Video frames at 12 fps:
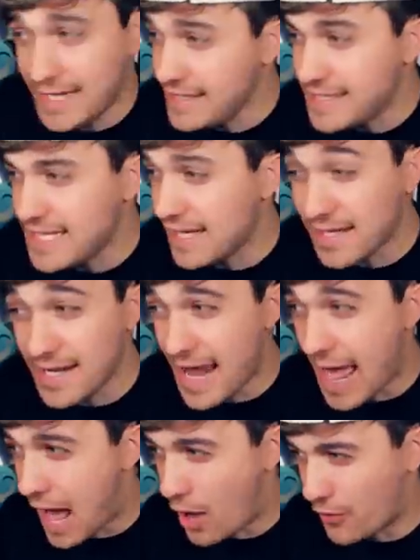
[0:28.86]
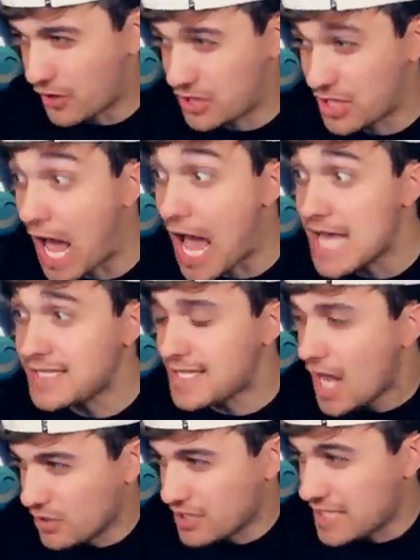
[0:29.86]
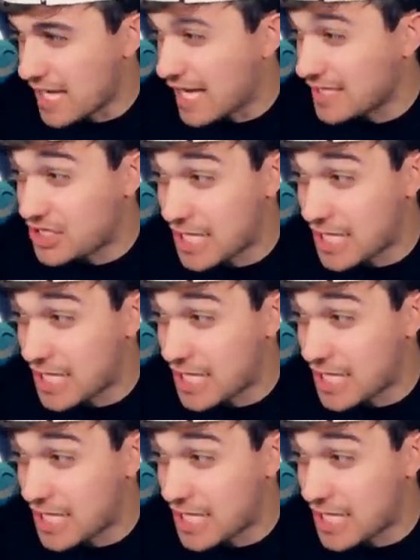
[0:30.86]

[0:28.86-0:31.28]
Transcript: Any second now, the gods will start